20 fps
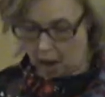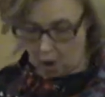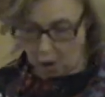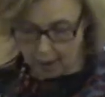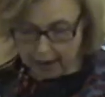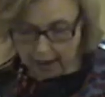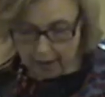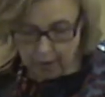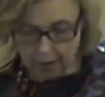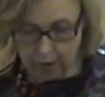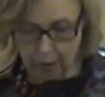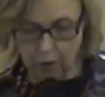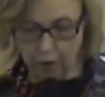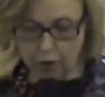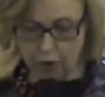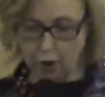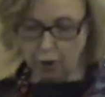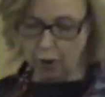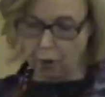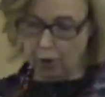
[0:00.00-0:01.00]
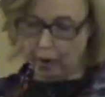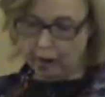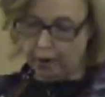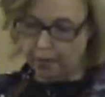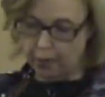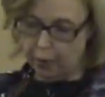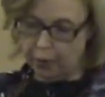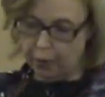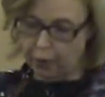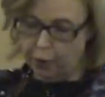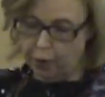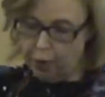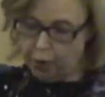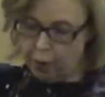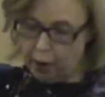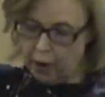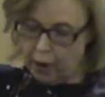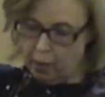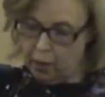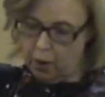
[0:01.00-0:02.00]
Okay, so two, the first
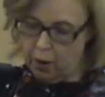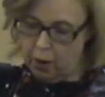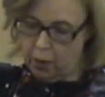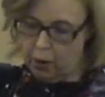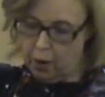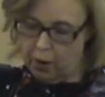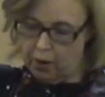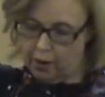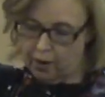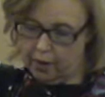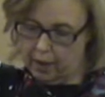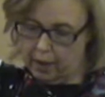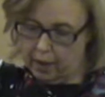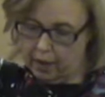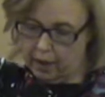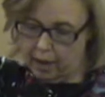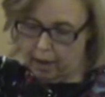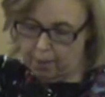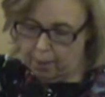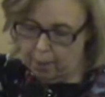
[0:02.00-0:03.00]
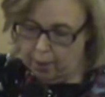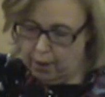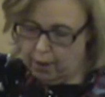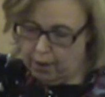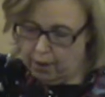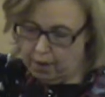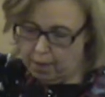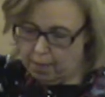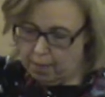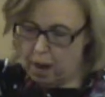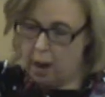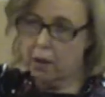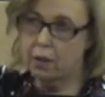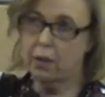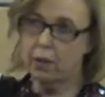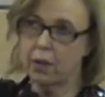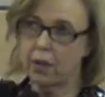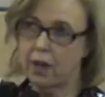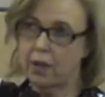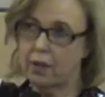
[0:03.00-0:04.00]
quick one was, can I put
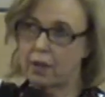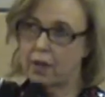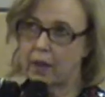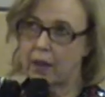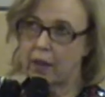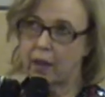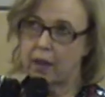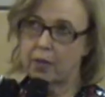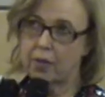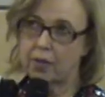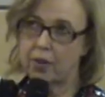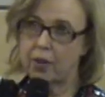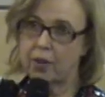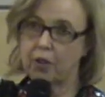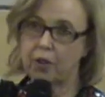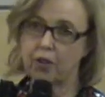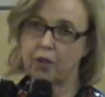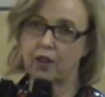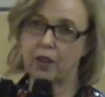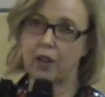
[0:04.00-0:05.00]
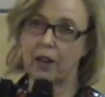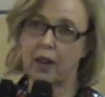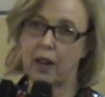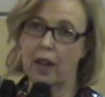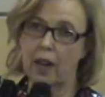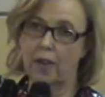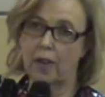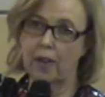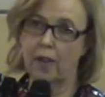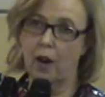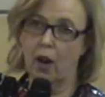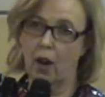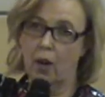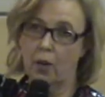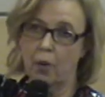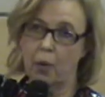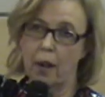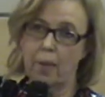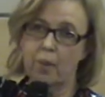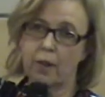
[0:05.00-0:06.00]
democratizing the Constitution and
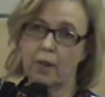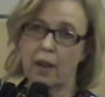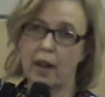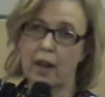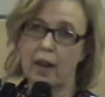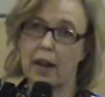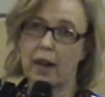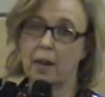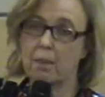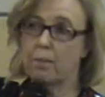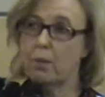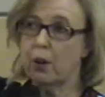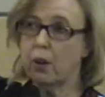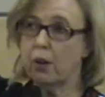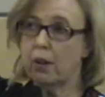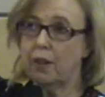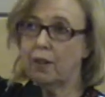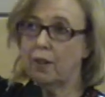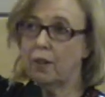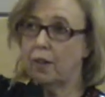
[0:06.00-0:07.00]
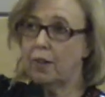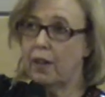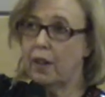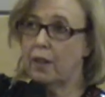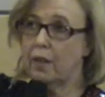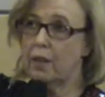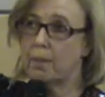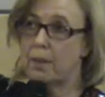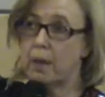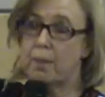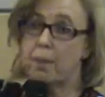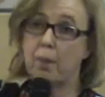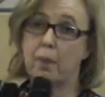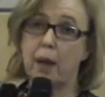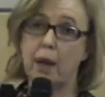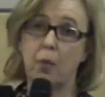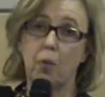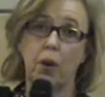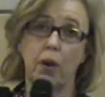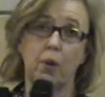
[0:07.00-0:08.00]
on the website and a book list of things that people
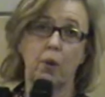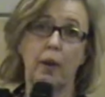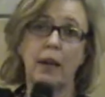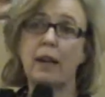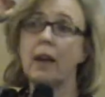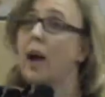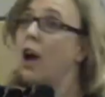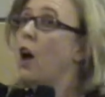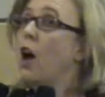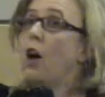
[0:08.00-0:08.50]
might want to read?